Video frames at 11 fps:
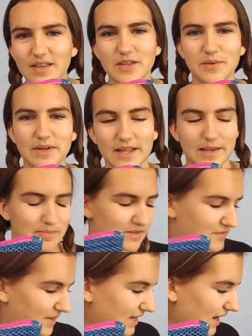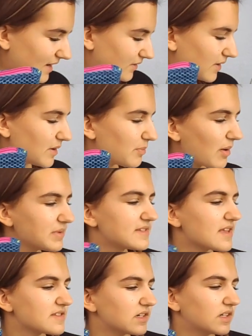you want to like be fit. I don't know. It probably
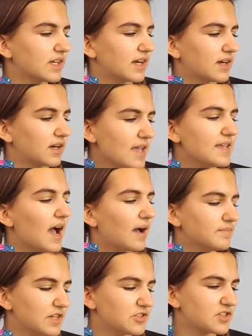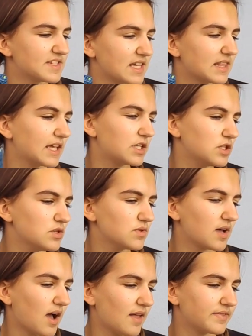says it on here. Yeah, it's just saying like you
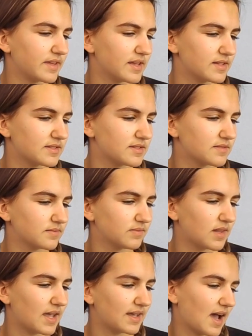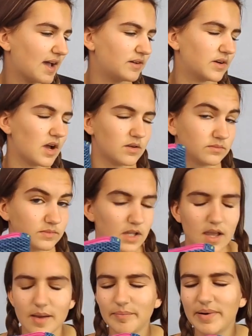got this. Like, I don't know.
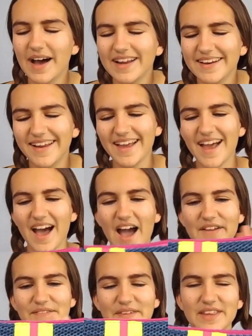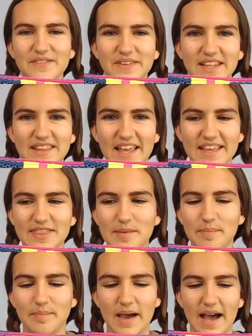But I really, really like the
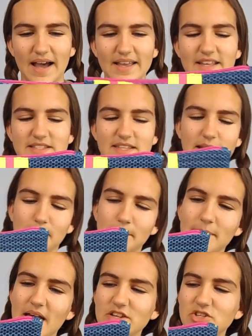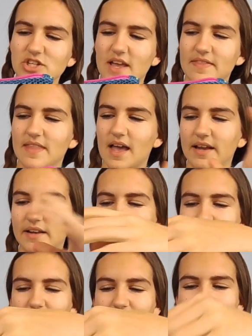bag. It's like mesh, and then
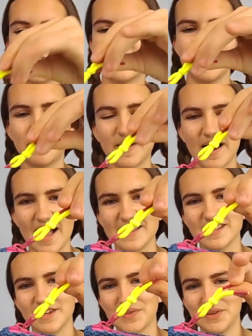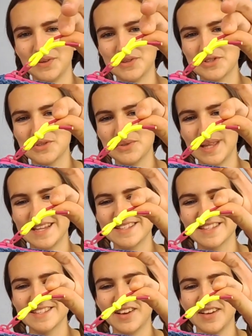the zipper has like little
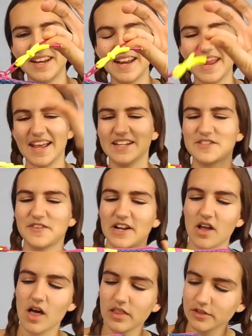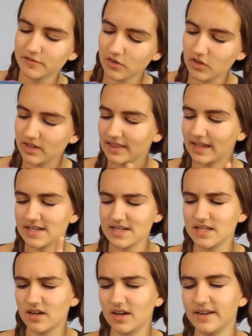shoelaces on it, and it's very colorful and like
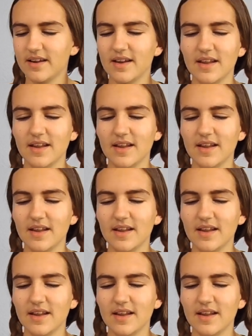neon.